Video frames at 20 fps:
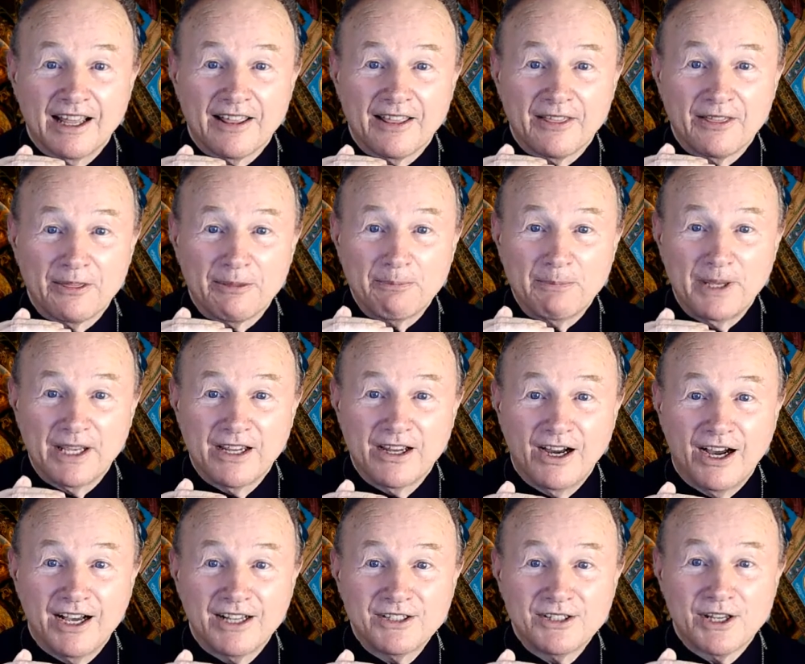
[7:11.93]

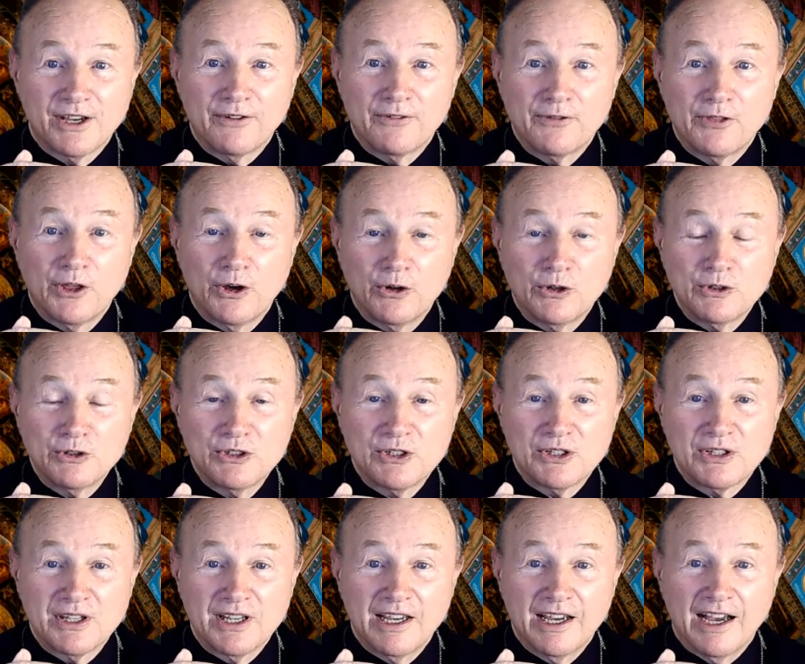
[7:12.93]
because of those
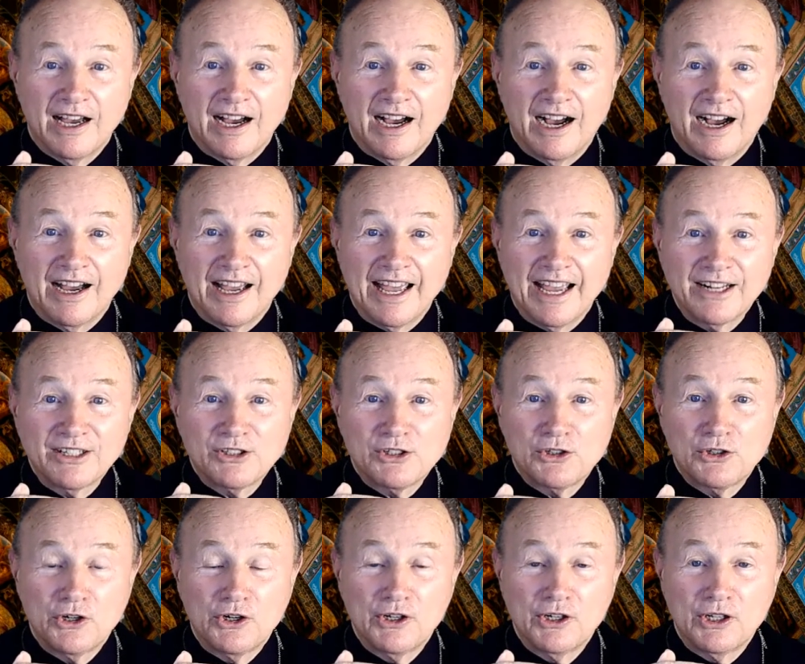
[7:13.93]

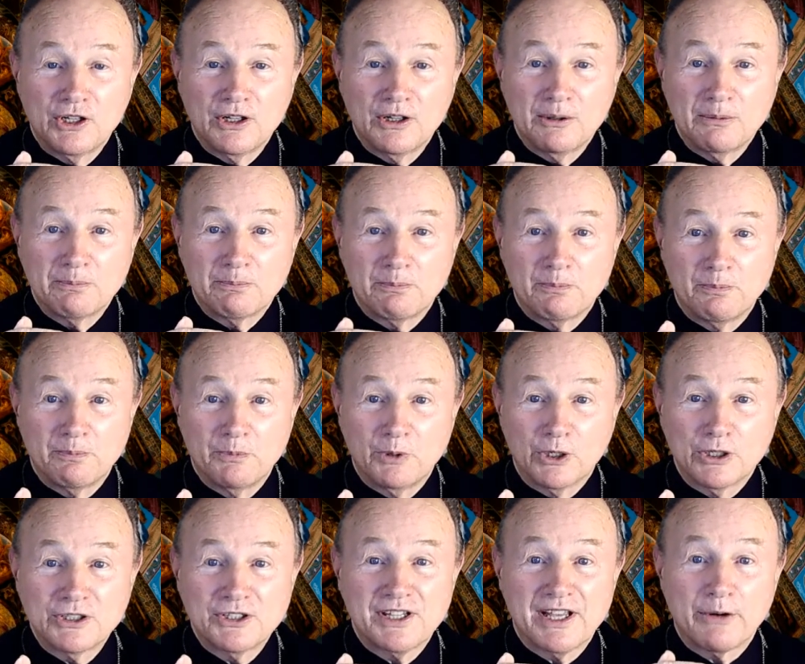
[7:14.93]
external
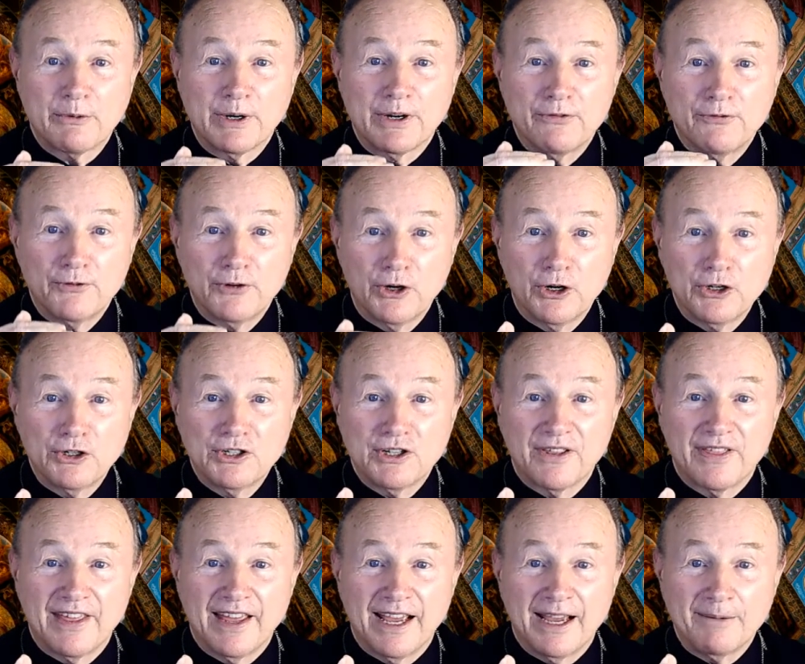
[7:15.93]
books that refer to
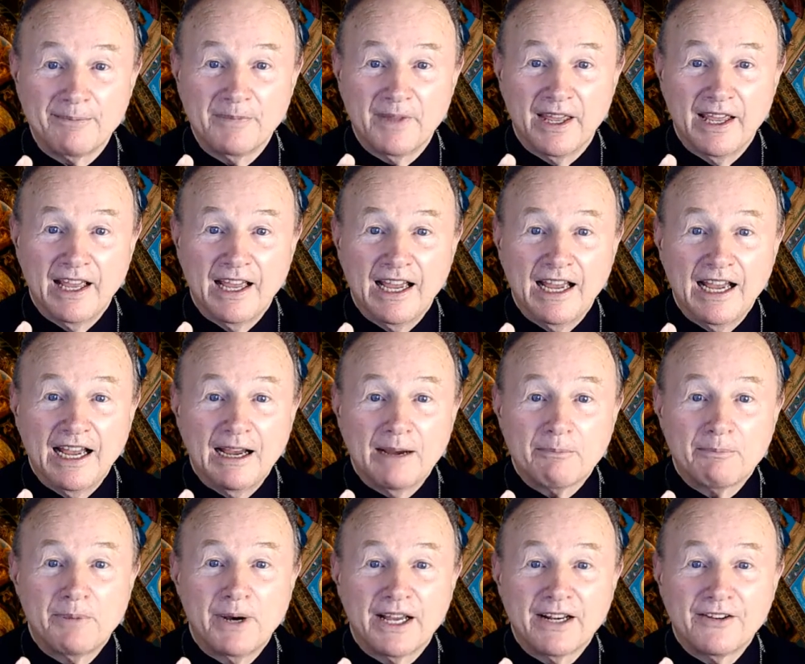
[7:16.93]
them,
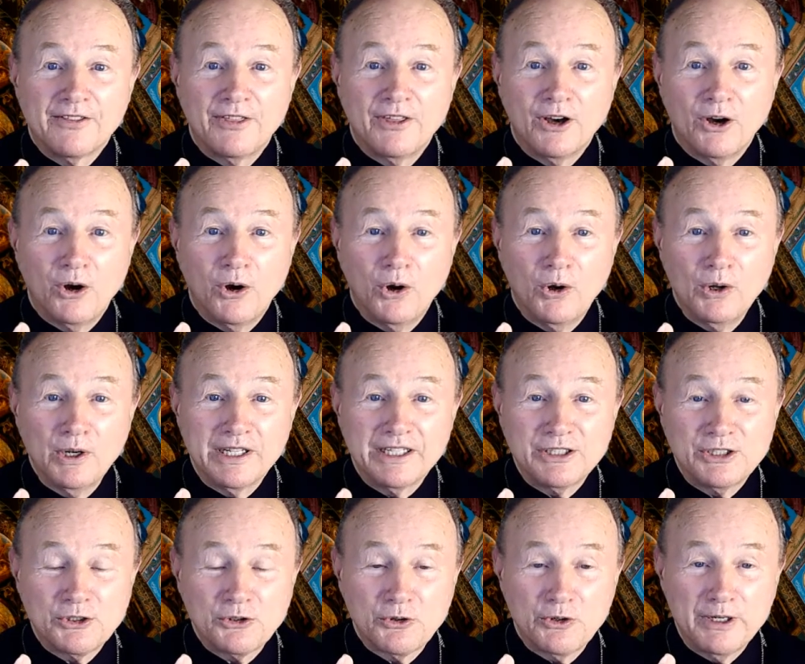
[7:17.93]
but the Holy
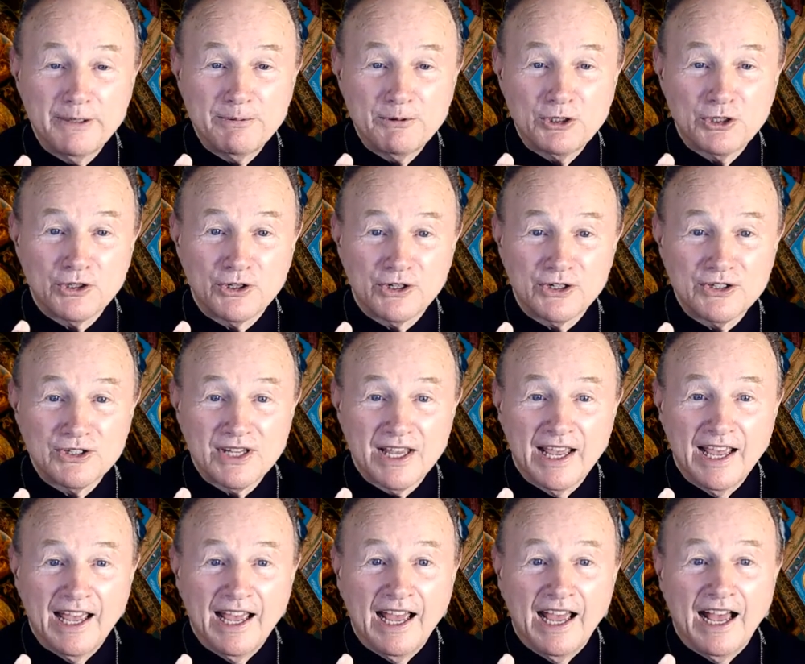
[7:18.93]
Scriptures,
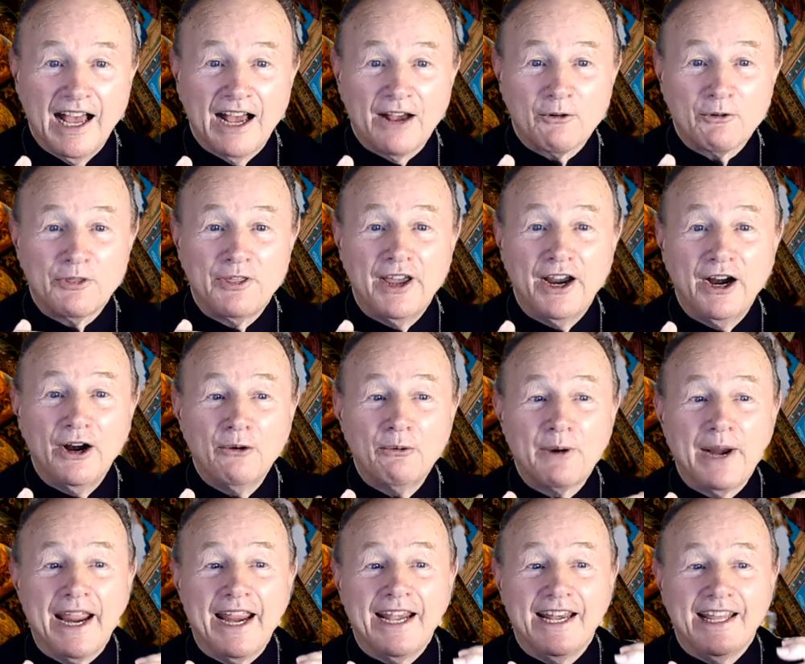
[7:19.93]
their
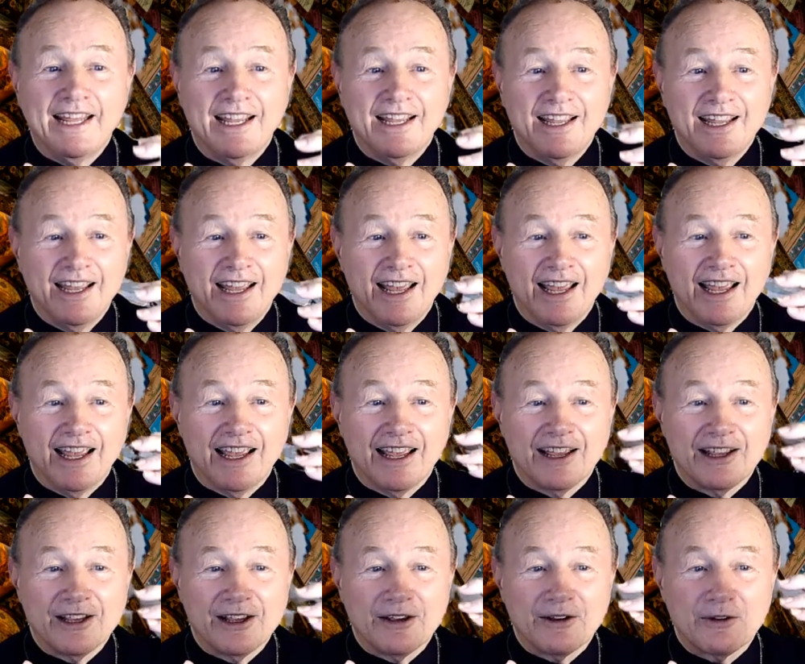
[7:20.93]
rating
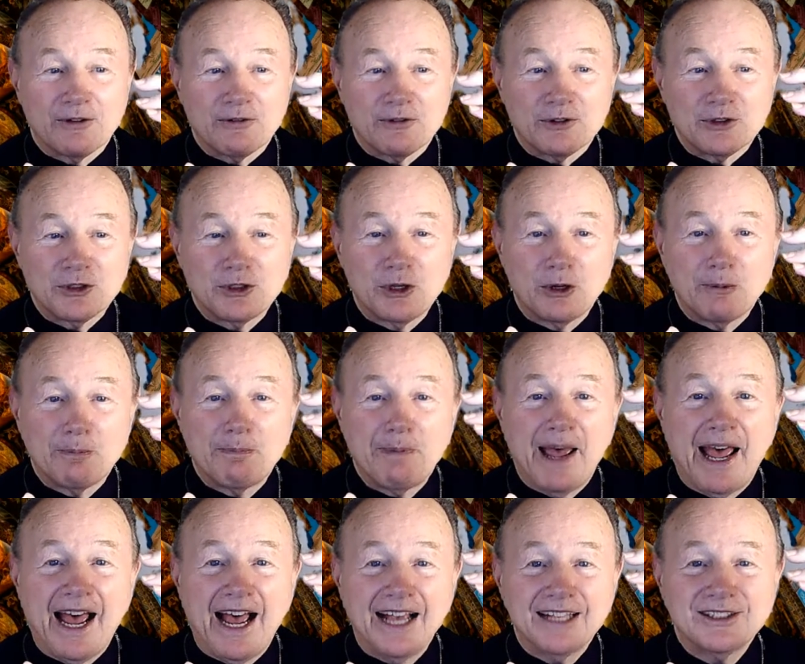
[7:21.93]

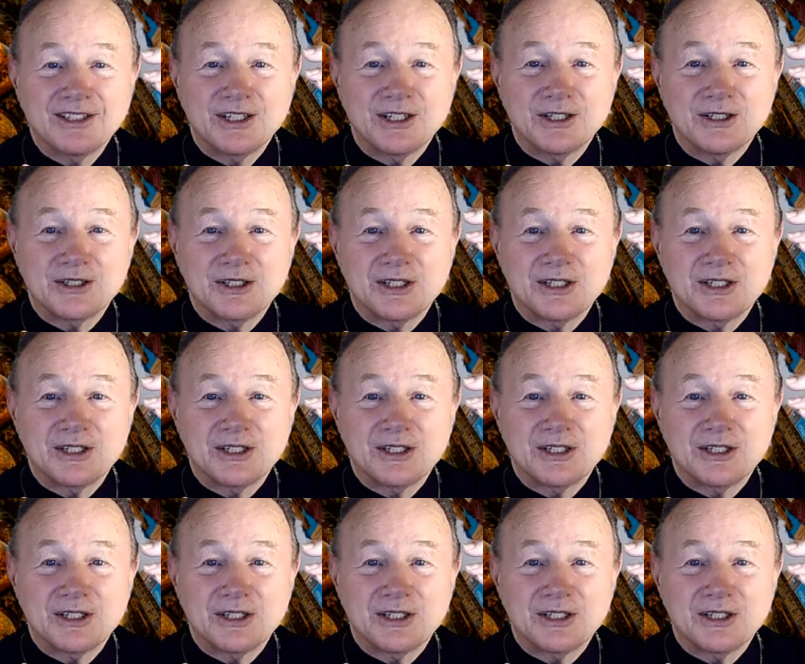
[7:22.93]
surpasses